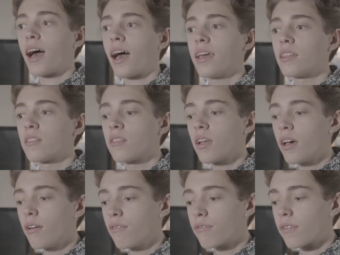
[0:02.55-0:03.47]
I
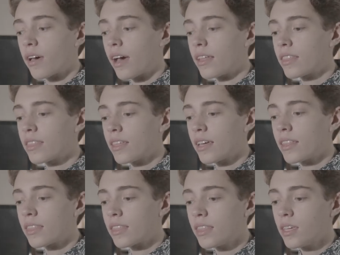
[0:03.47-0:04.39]
love, I, th
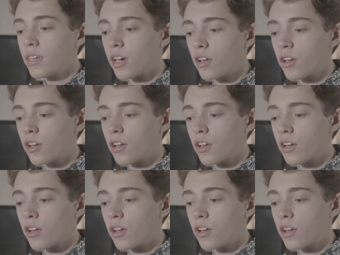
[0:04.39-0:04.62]
I, think